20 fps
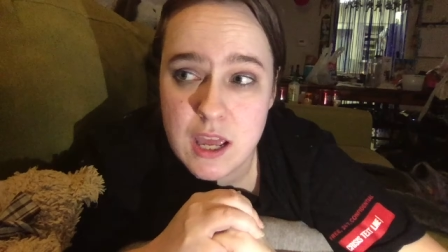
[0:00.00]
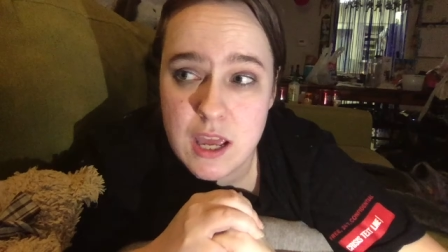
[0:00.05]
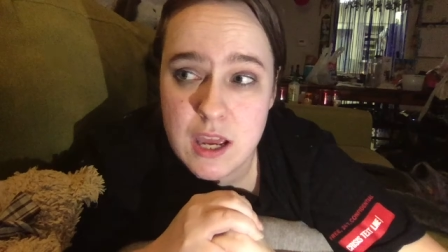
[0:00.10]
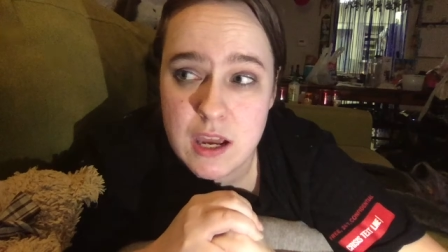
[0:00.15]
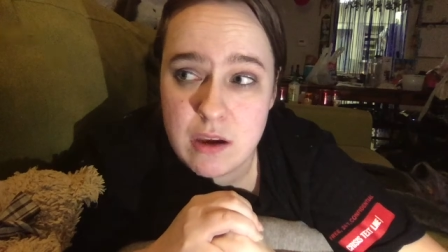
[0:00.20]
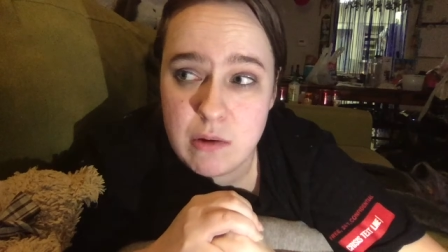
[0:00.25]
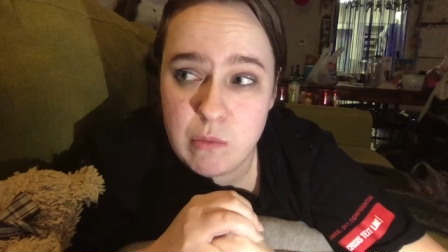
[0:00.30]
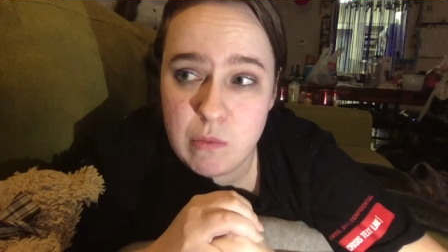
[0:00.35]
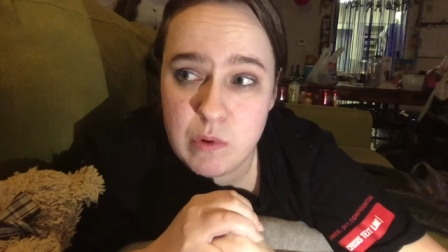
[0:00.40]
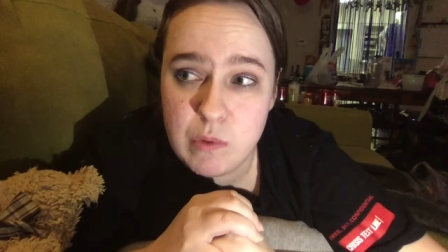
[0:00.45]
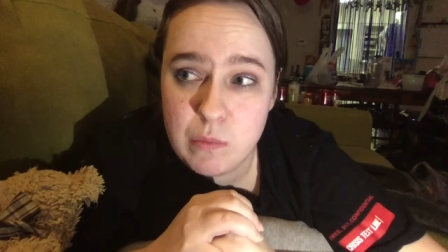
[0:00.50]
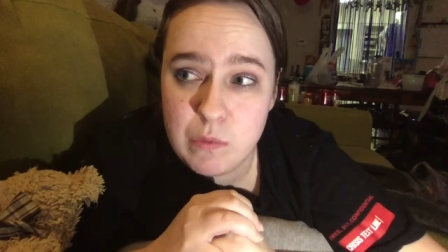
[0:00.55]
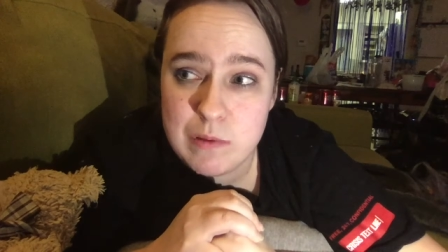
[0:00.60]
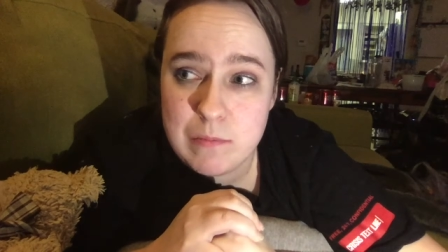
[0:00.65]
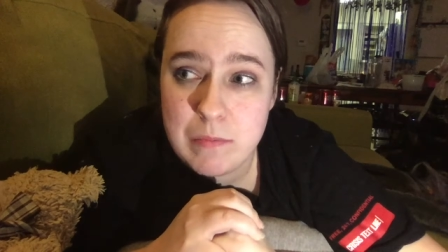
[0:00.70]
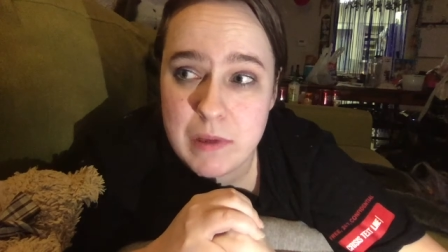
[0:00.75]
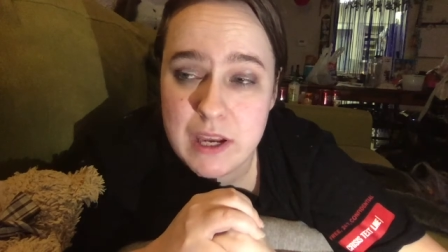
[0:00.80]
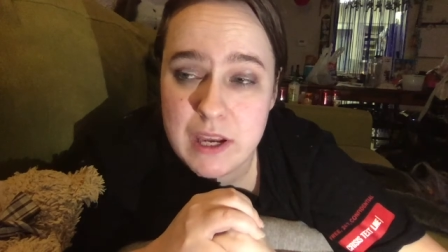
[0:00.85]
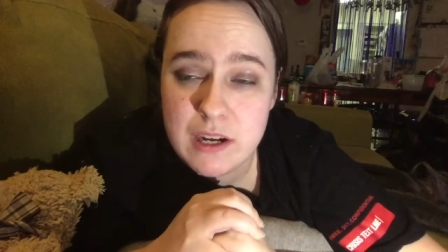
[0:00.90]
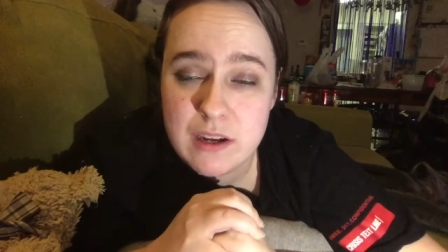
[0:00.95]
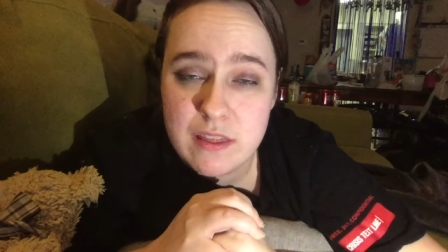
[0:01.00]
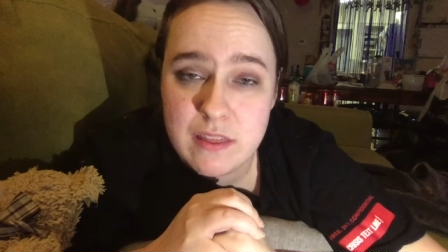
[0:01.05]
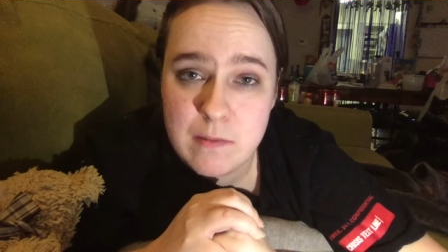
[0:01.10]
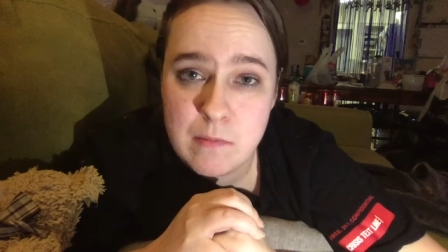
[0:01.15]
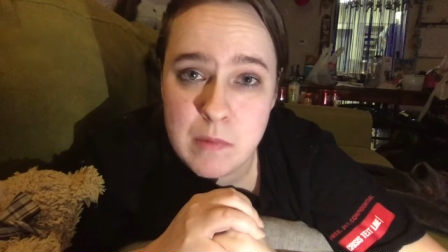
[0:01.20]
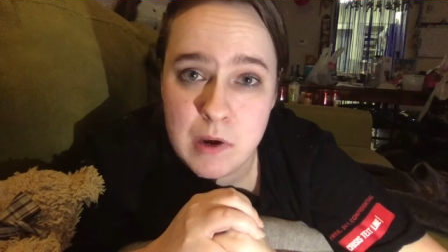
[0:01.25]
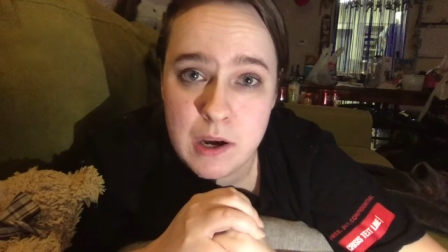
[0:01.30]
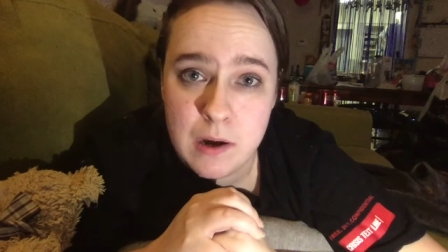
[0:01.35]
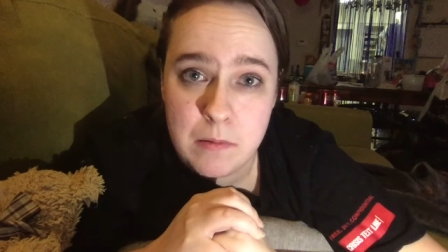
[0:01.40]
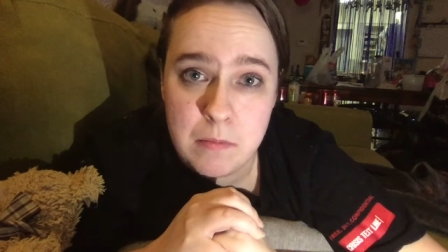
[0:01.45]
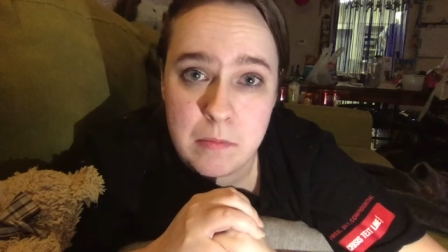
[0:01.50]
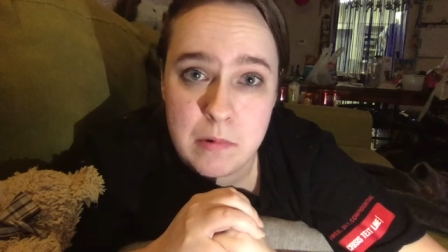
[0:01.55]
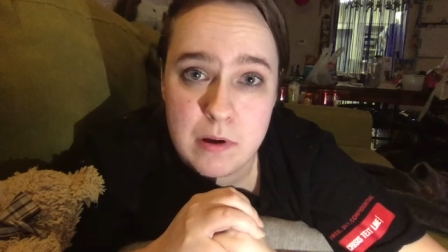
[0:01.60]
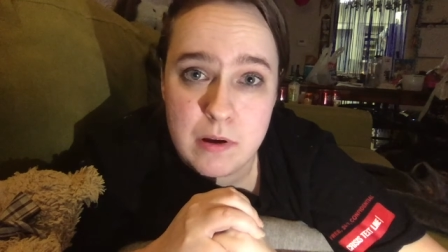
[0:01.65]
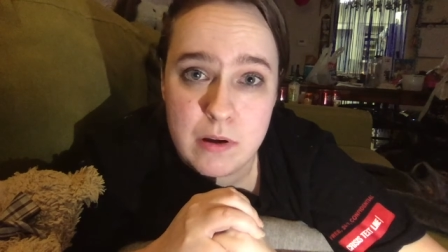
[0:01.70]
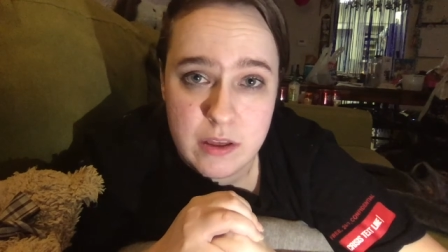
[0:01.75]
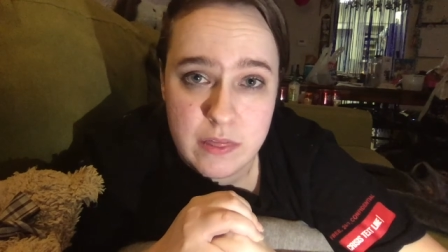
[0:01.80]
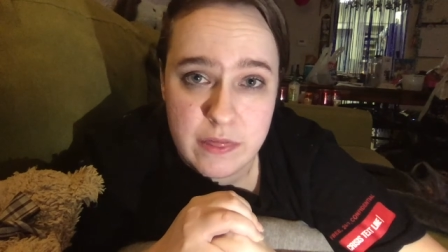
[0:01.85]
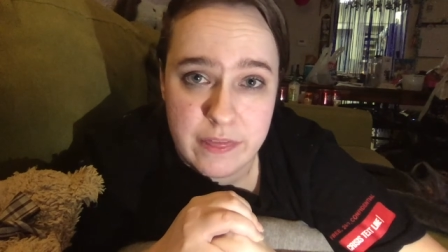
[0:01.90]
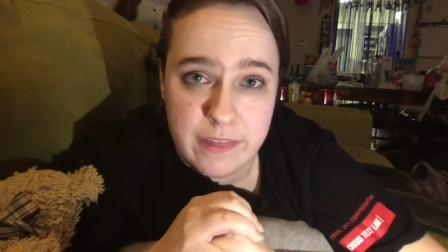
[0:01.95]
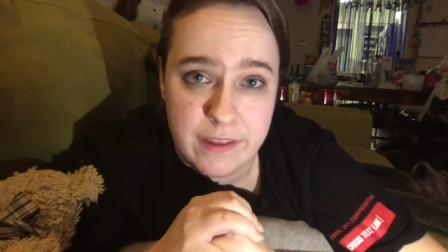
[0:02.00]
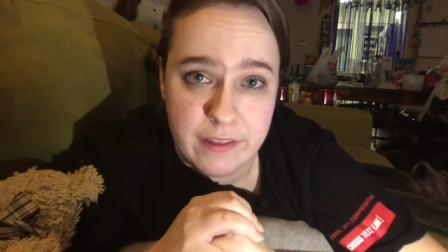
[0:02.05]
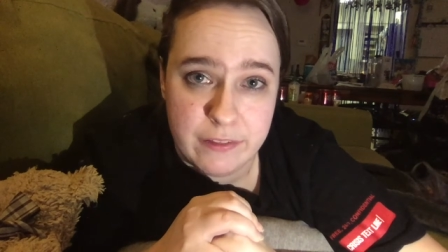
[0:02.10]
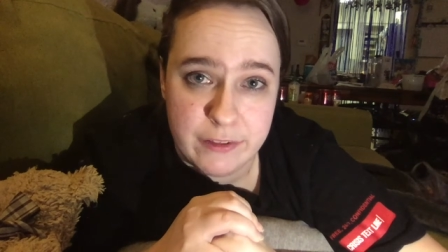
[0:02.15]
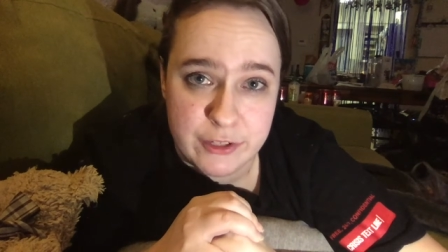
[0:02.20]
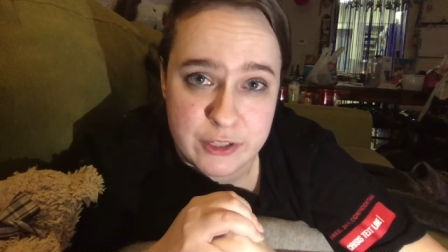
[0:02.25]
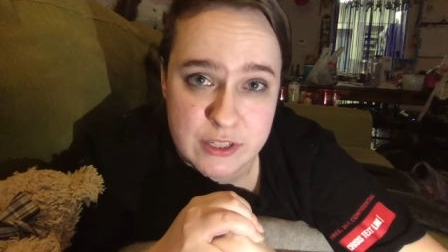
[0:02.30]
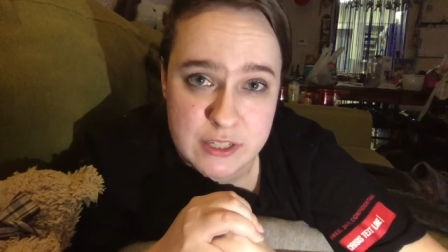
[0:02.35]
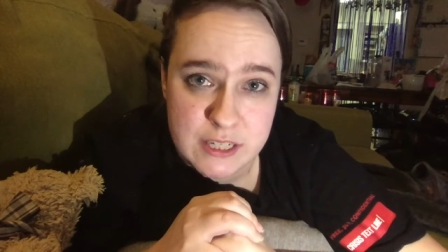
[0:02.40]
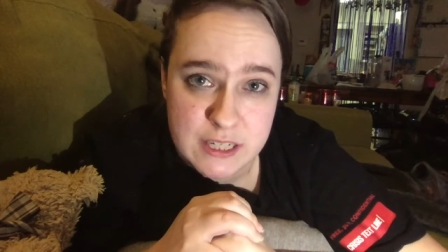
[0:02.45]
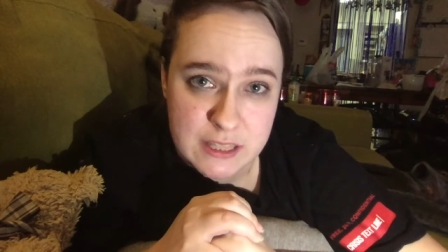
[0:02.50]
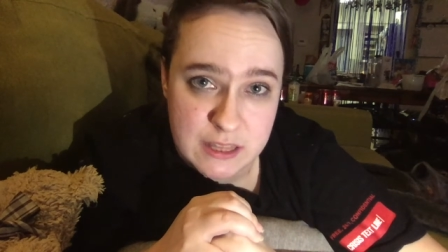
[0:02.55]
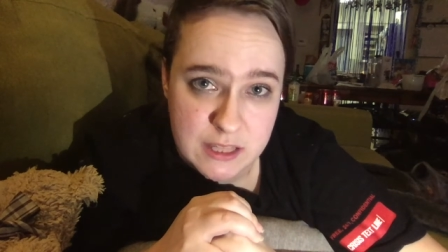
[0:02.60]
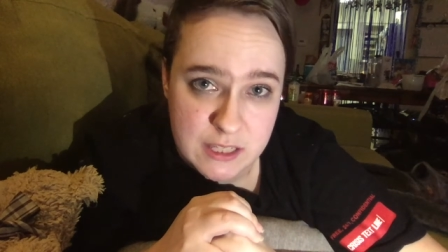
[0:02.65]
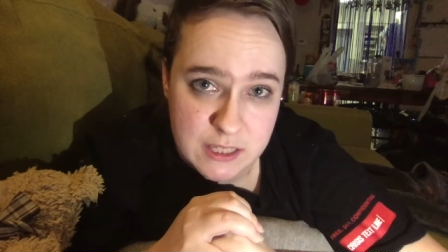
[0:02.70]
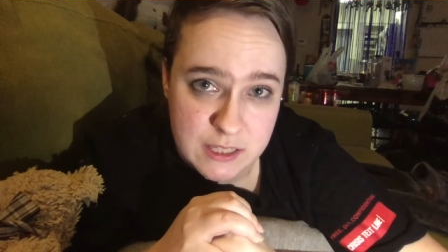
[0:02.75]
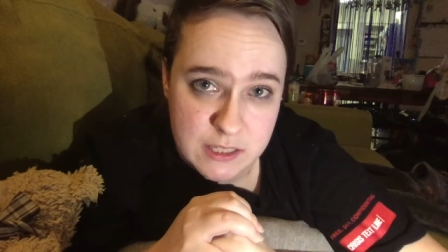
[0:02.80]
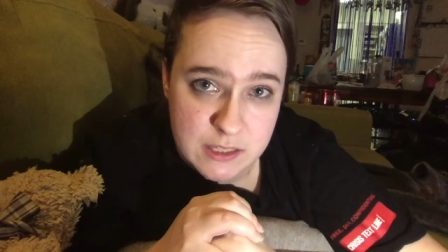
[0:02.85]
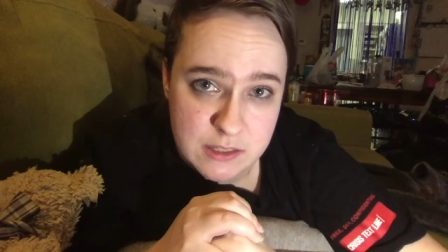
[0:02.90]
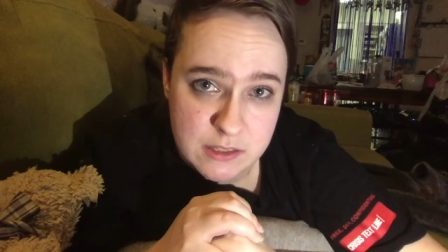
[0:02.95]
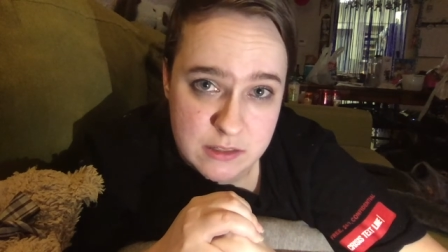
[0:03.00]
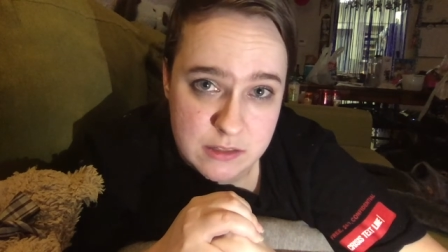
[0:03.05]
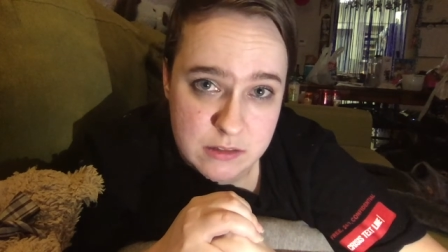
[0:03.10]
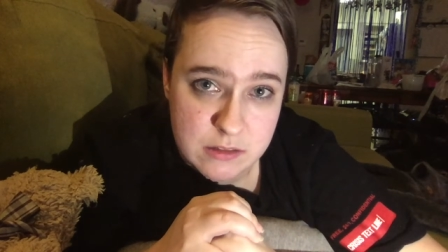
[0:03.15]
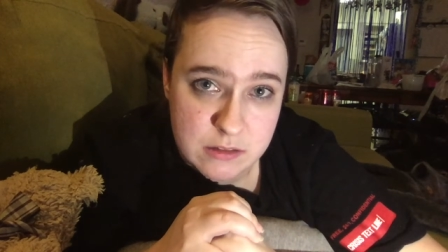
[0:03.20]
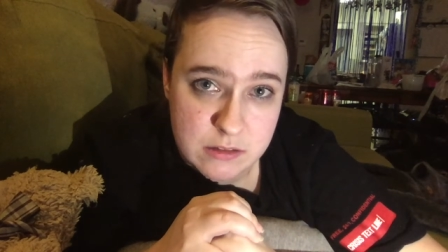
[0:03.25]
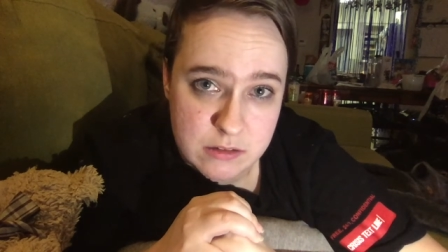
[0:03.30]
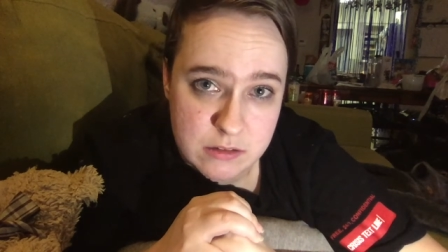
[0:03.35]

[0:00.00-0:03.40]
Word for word: and when we picked them up, they looked like this.